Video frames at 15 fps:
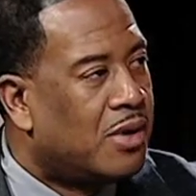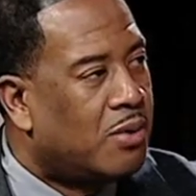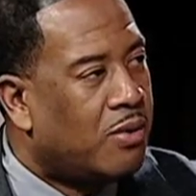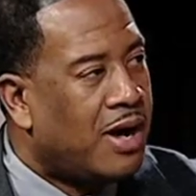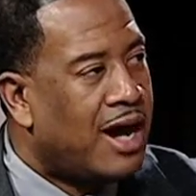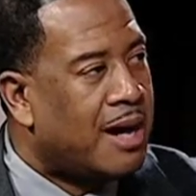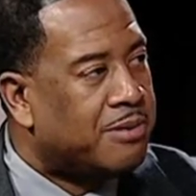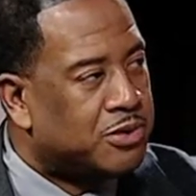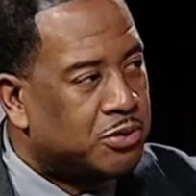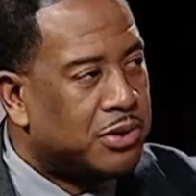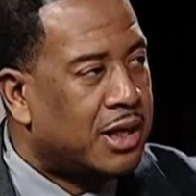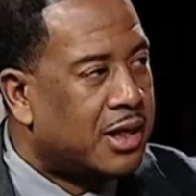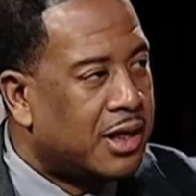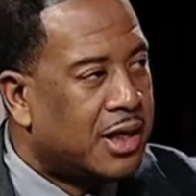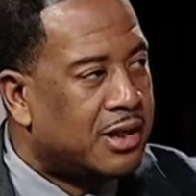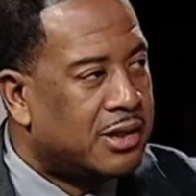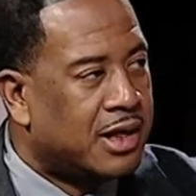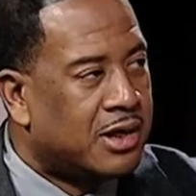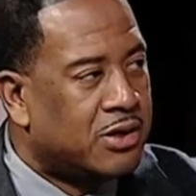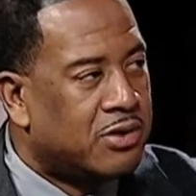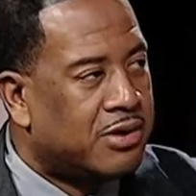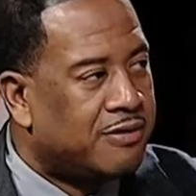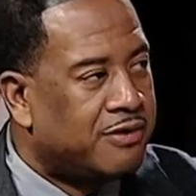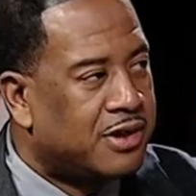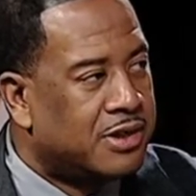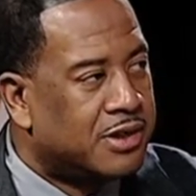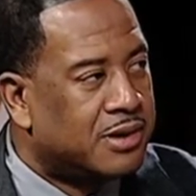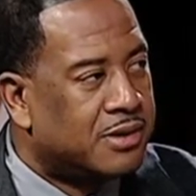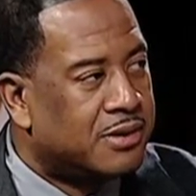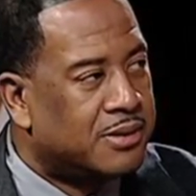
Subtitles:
What happens when they contact your division?